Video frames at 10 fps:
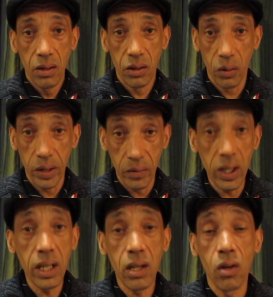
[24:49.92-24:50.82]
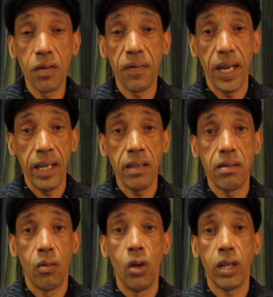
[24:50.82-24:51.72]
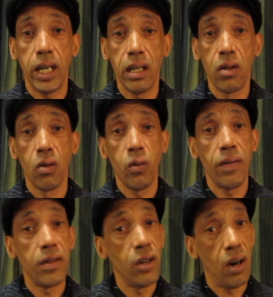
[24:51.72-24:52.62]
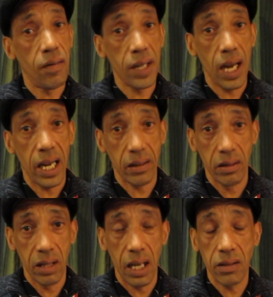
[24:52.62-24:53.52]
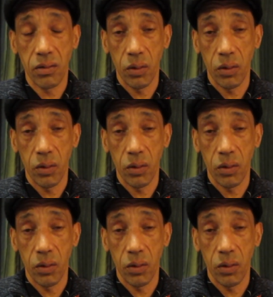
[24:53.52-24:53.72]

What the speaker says: They're doing really good things. They're working good with the Northern Ireland lads,